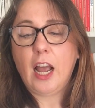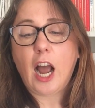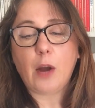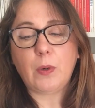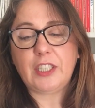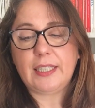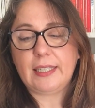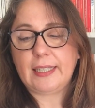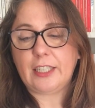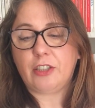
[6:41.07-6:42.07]
I wish
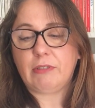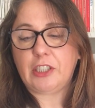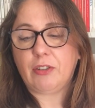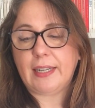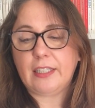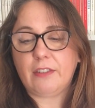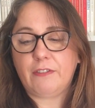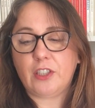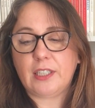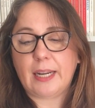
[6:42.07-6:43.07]
instead to retrace the
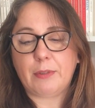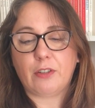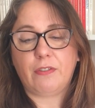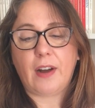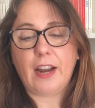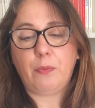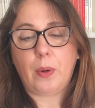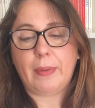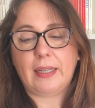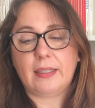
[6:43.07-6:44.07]
footsteps of 5 women,